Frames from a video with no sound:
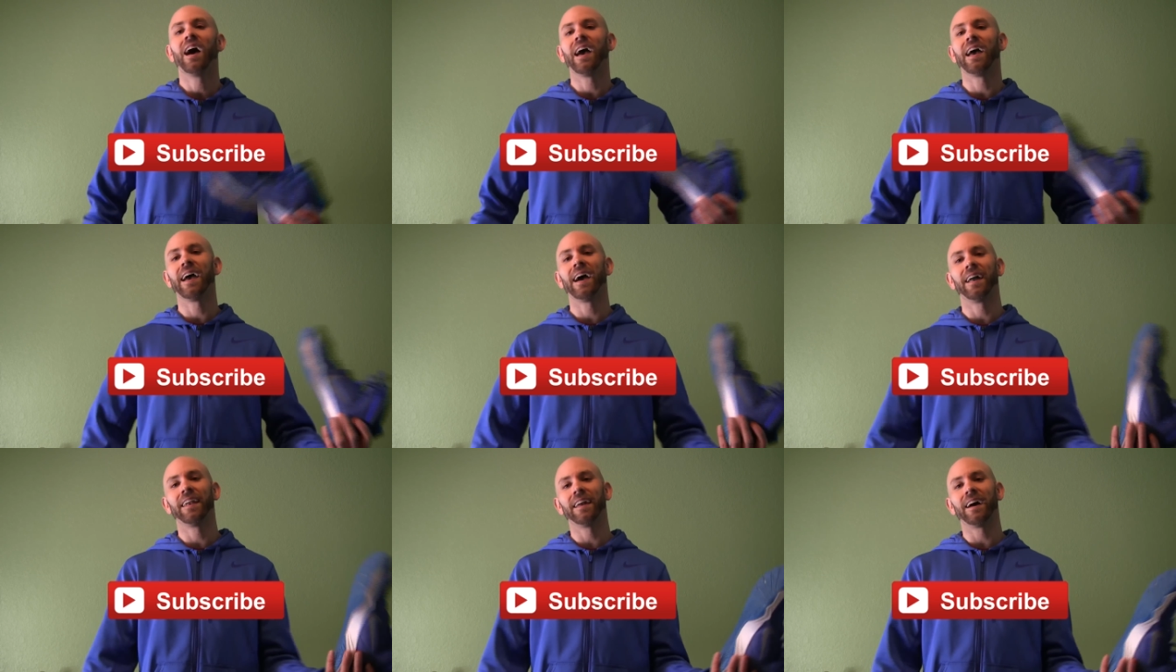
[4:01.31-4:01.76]

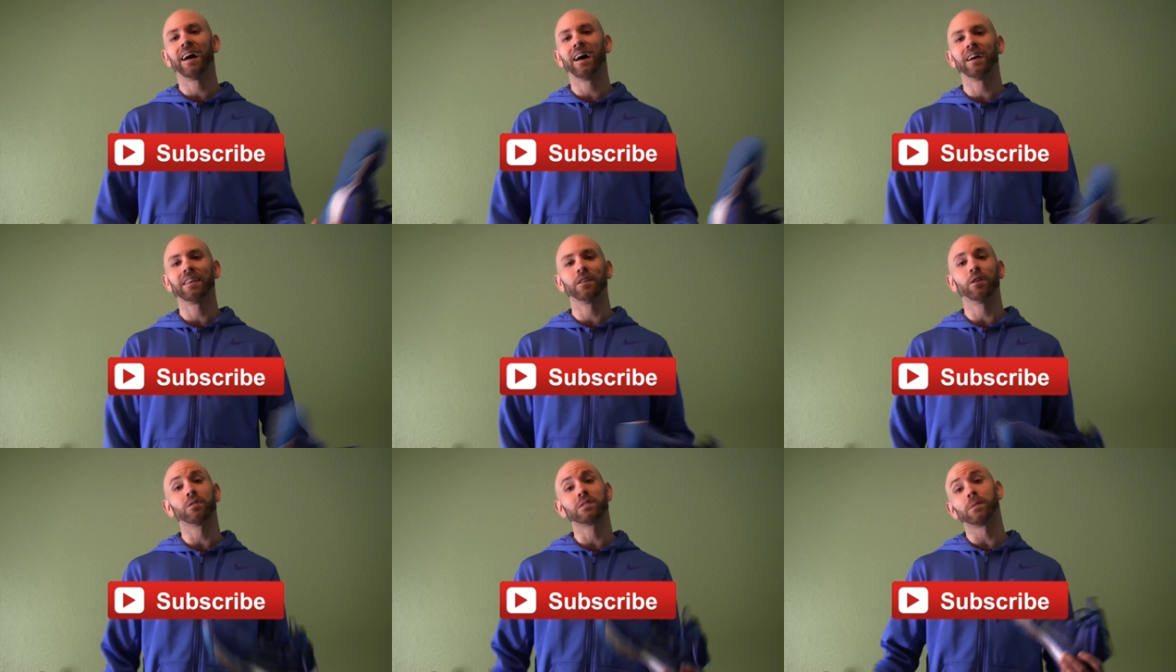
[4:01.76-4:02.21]
And,
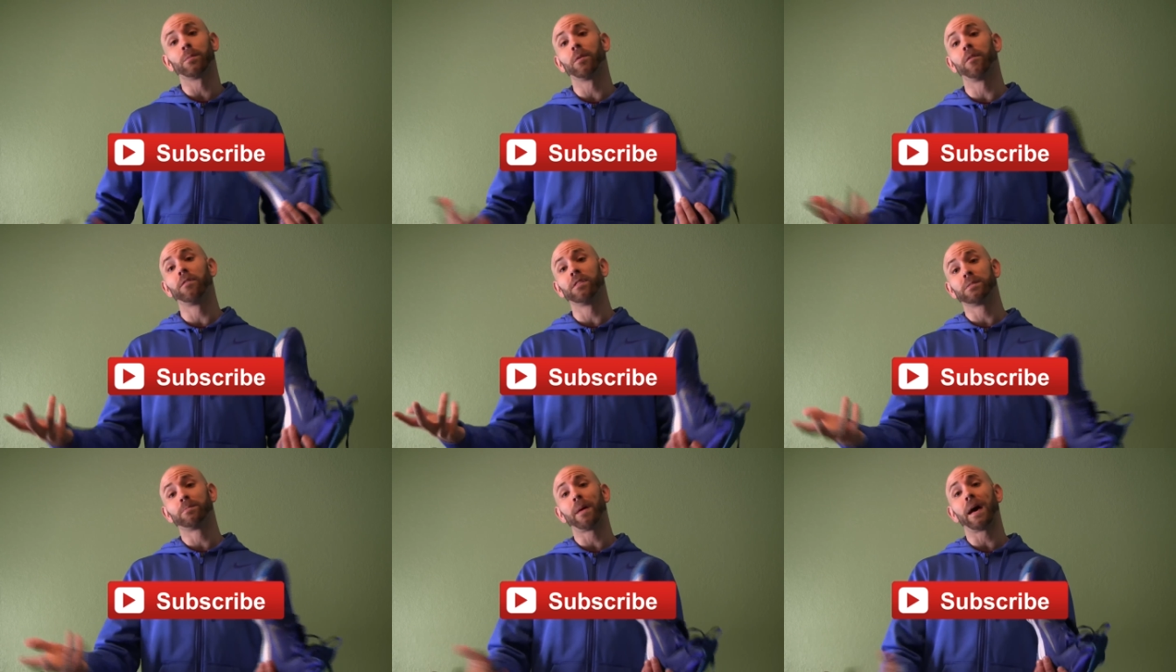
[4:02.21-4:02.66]
uh, you know, some
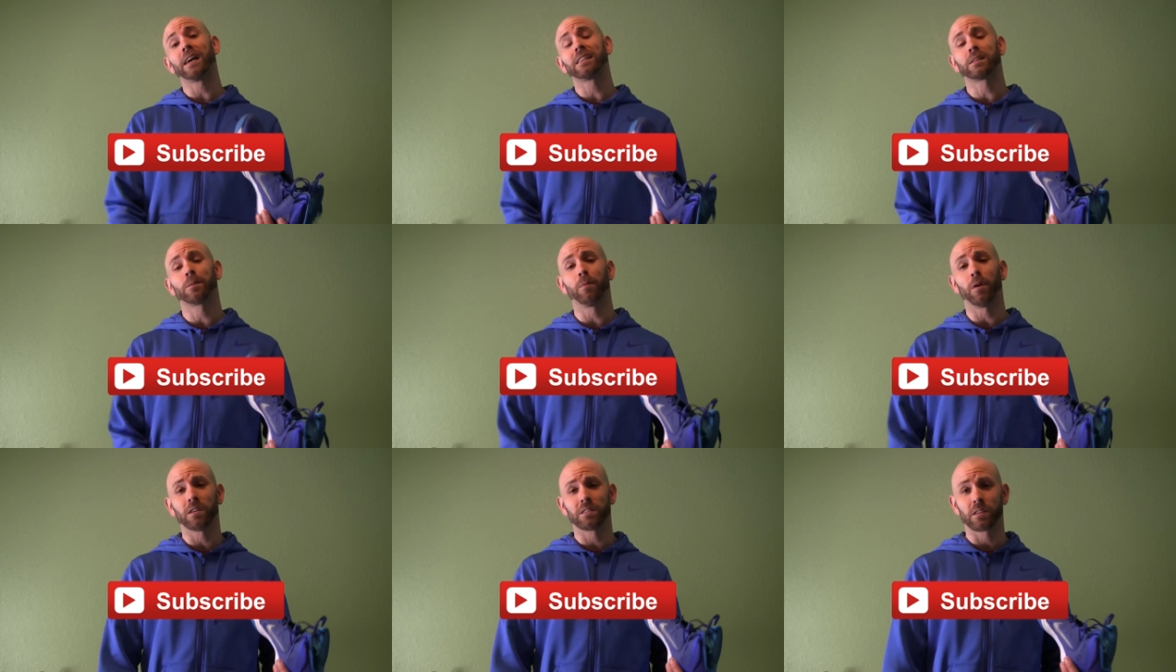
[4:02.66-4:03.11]
of his
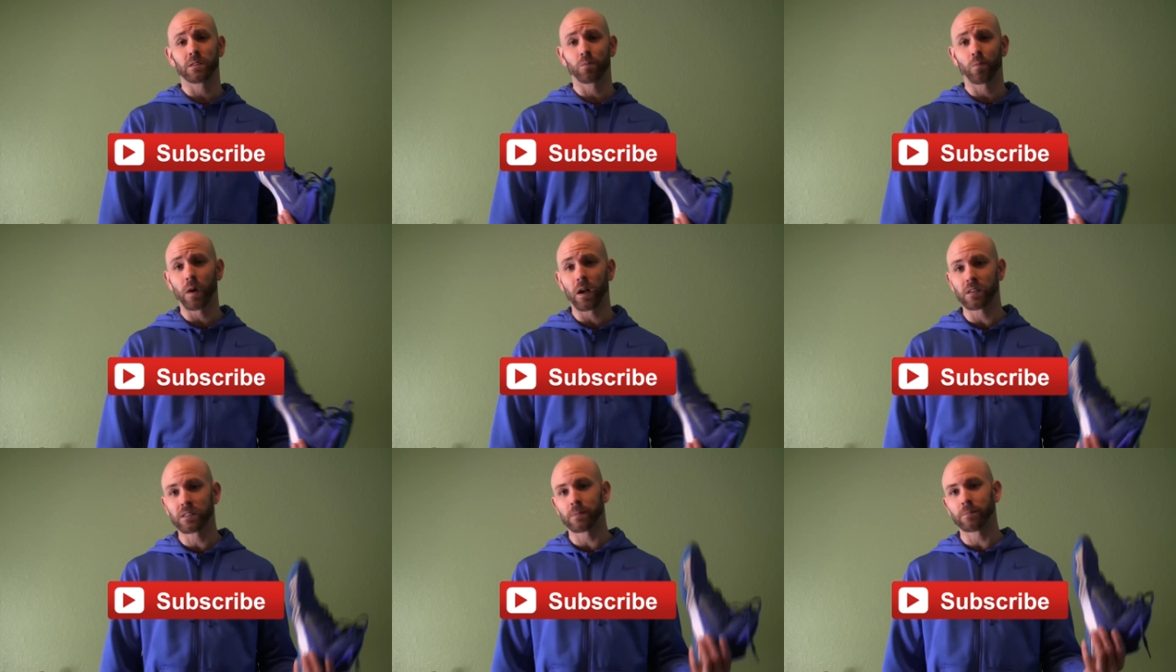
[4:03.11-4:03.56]
basketballs as
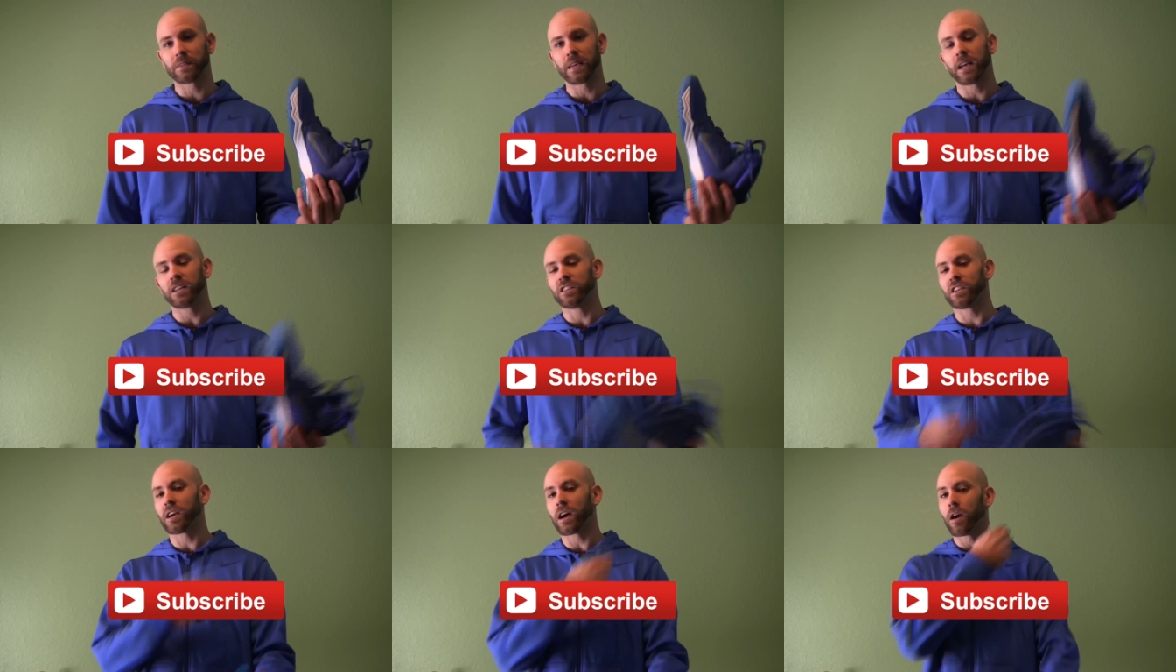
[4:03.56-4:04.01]
well, some
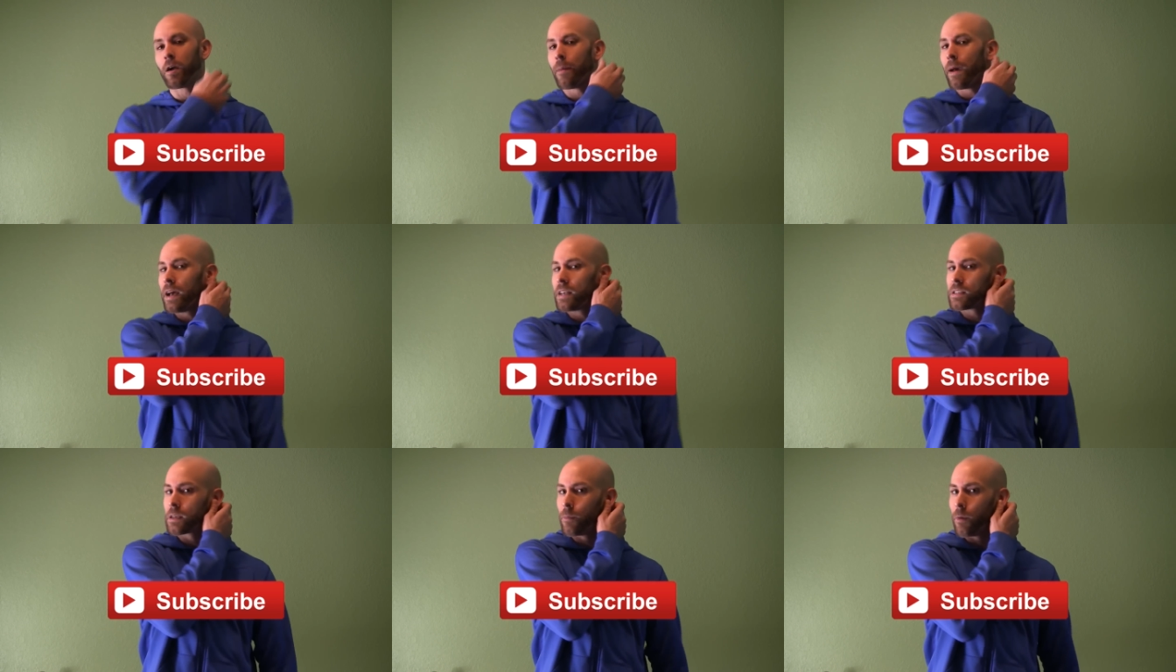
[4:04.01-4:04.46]
Tachikara
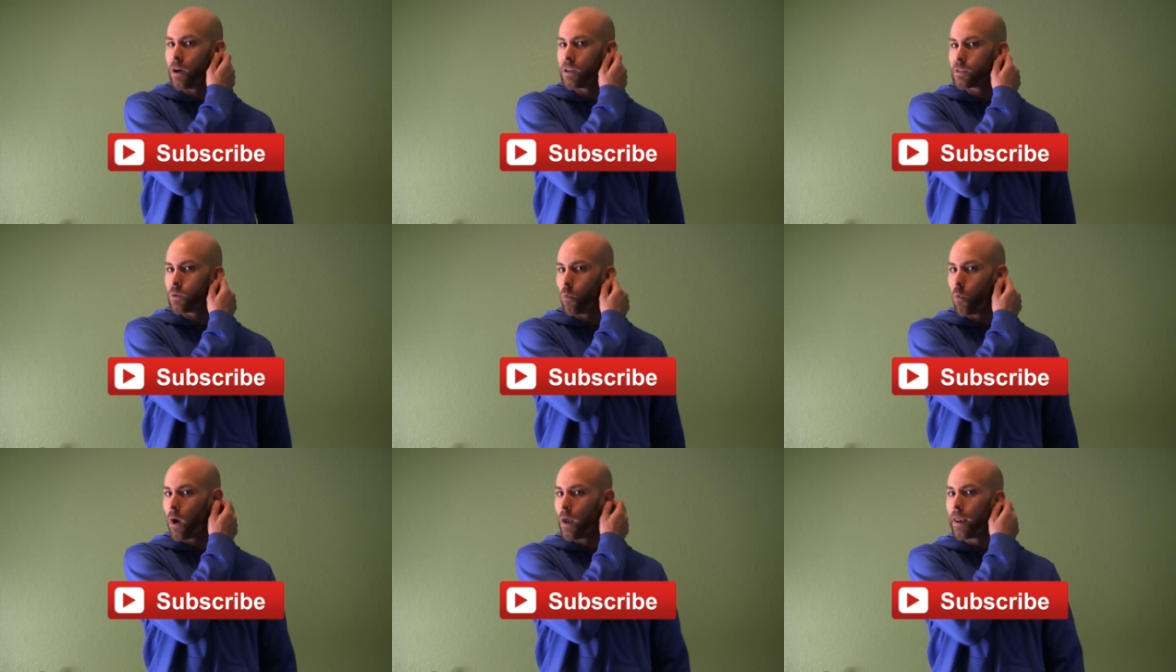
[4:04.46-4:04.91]

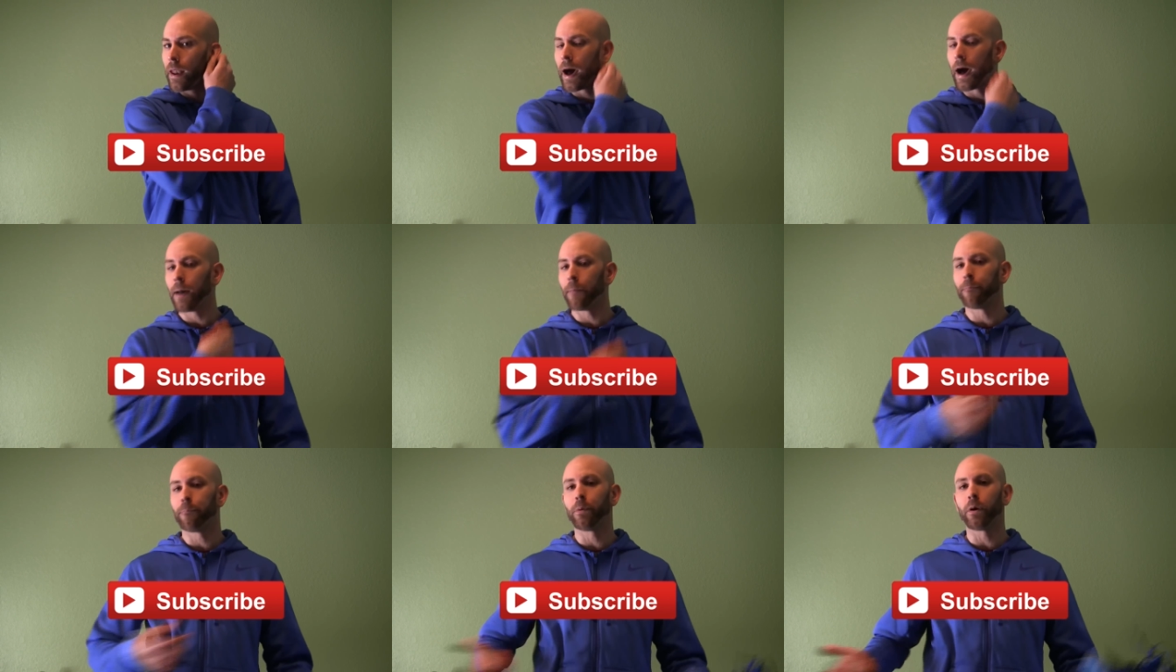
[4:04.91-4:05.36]
basketballs and
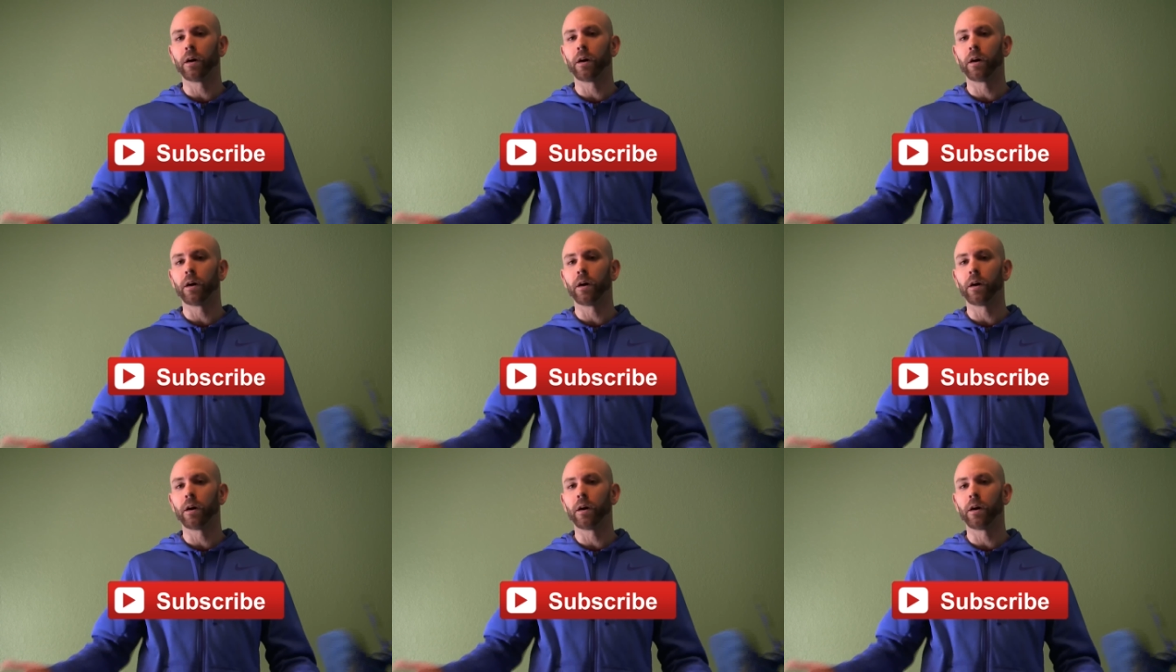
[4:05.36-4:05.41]
whatnot.